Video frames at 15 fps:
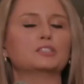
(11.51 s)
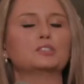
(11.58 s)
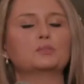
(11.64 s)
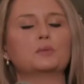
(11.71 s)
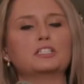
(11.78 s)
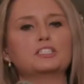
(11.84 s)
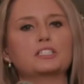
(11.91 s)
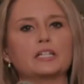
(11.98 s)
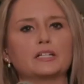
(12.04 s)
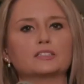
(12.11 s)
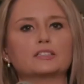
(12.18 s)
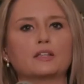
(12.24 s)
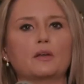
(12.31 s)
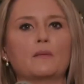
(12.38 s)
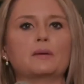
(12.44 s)
here, switch
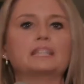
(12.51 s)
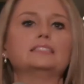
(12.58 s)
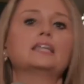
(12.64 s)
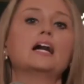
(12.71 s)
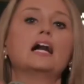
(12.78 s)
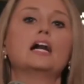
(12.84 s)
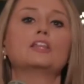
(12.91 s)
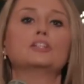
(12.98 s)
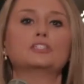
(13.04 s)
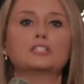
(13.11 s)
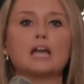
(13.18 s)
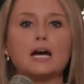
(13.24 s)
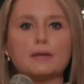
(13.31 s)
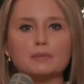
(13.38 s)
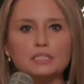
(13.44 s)
gears a little bit to other
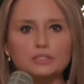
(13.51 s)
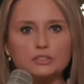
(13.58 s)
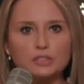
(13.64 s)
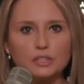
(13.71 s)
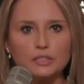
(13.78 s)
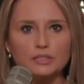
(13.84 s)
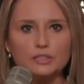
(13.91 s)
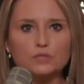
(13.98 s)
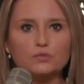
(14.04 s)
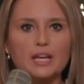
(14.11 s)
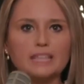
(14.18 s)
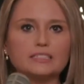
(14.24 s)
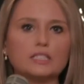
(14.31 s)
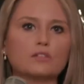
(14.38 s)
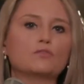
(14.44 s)
top concerns
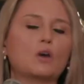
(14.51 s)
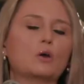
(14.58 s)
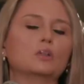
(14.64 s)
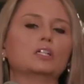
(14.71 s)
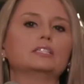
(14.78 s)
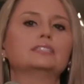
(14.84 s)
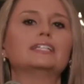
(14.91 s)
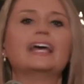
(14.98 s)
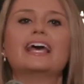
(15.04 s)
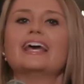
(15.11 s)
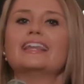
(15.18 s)
facing voters.